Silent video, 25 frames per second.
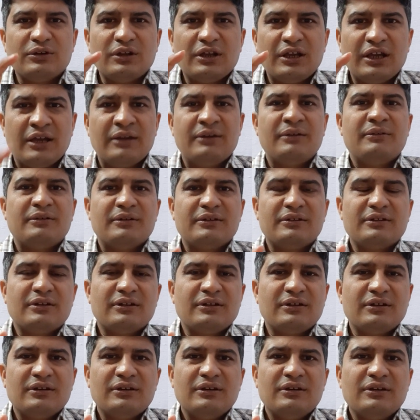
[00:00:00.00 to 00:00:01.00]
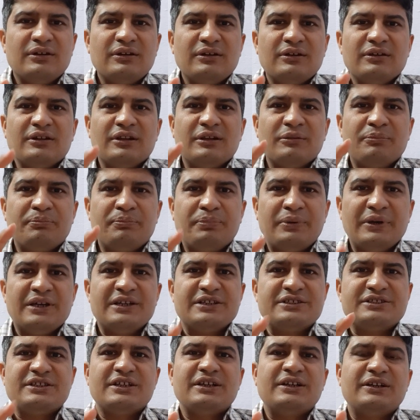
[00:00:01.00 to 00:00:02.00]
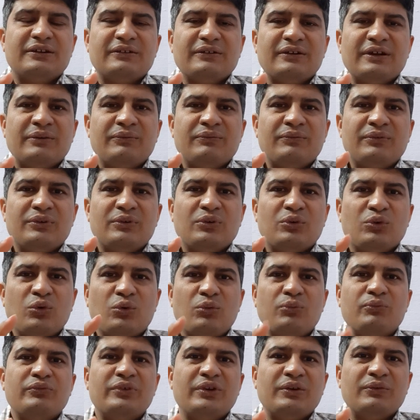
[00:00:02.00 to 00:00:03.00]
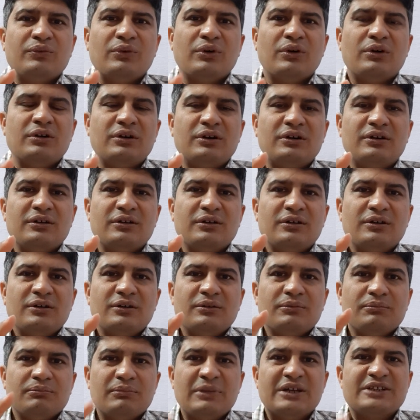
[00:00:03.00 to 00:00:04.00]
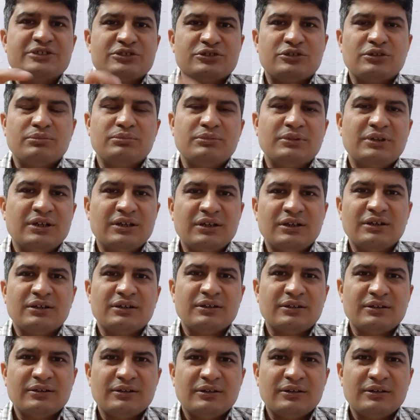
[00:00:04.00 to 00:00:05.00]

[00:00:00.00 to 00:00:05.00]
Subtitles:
in the patient in whom we want best of the